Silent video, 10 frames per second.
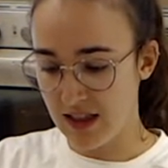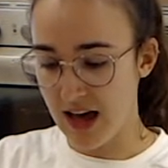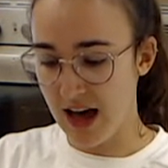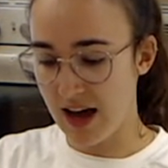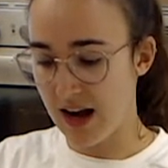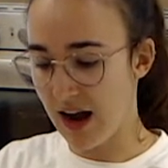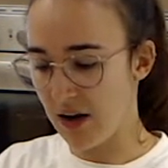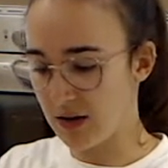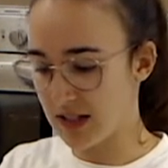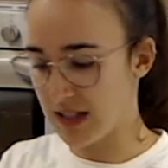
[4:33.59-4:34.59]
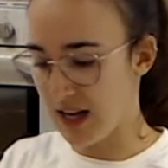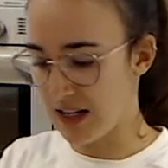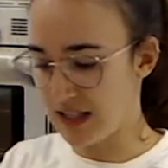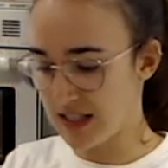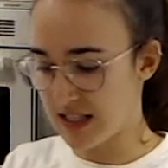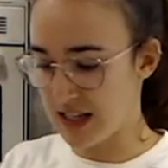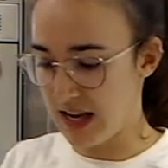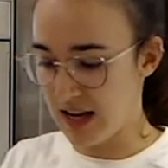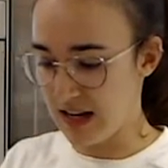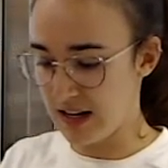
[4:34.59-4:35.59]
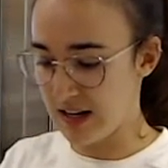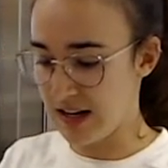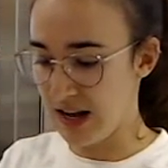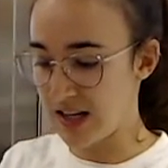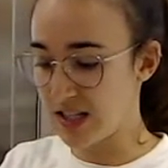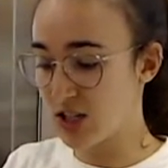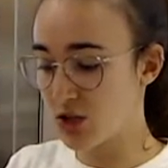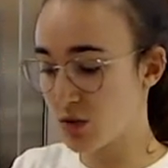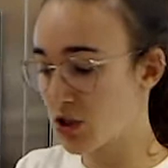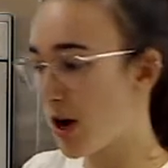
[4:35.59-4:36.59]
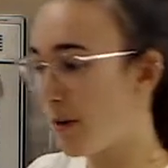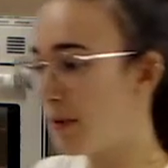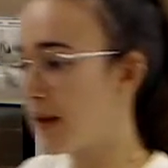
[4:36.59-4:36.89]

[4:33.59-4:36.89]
that outside skin. And since we're chopping